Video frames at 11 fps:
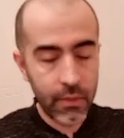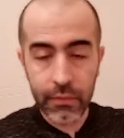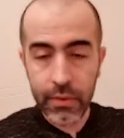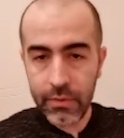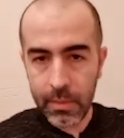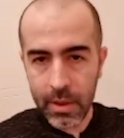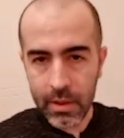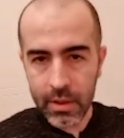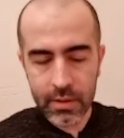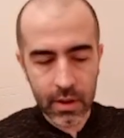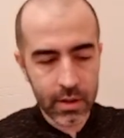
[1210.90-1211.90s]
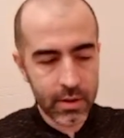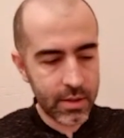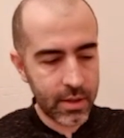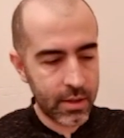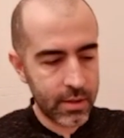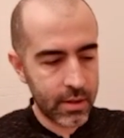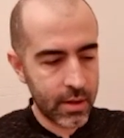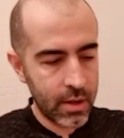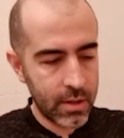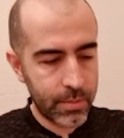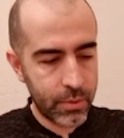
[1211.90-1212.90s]
$50 million, and
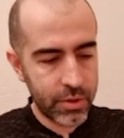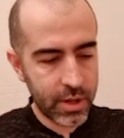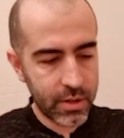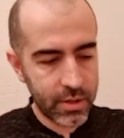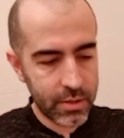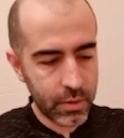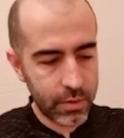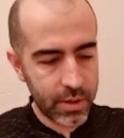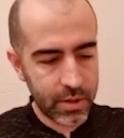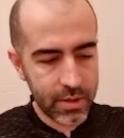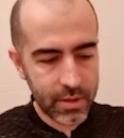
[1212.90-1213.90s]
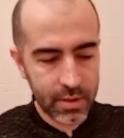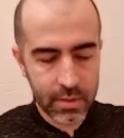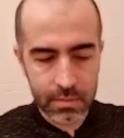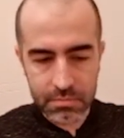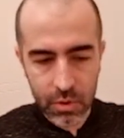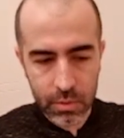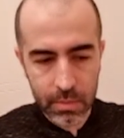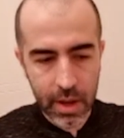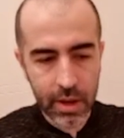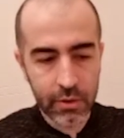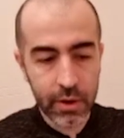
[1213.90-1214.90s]
the project is already listed on
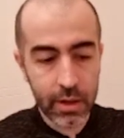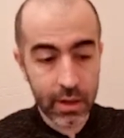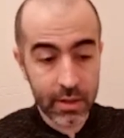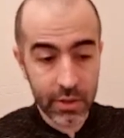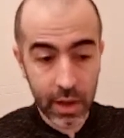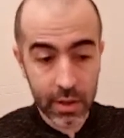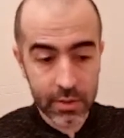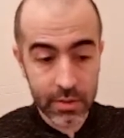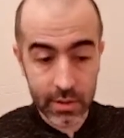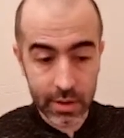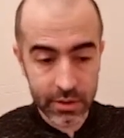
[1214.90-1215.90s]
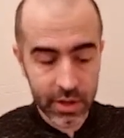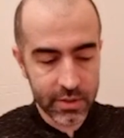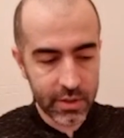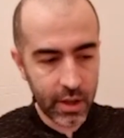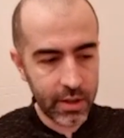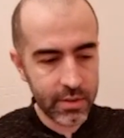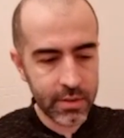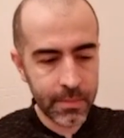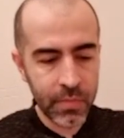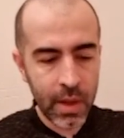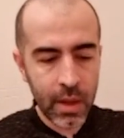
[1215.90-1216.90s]
many great exchanges, large
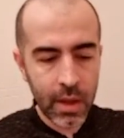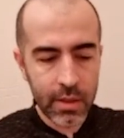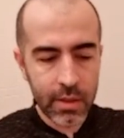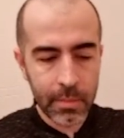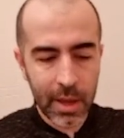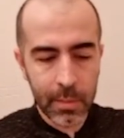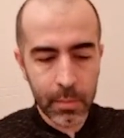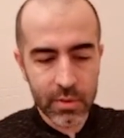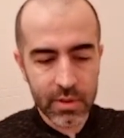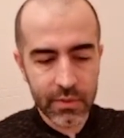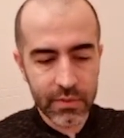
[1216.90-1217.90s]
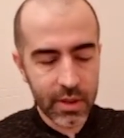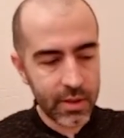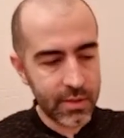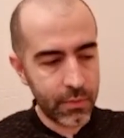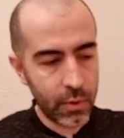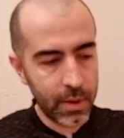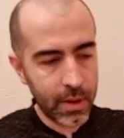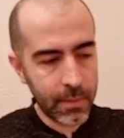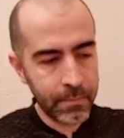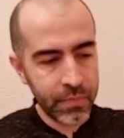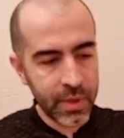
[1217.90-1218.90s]
exchanges. And the main positive thing is for me,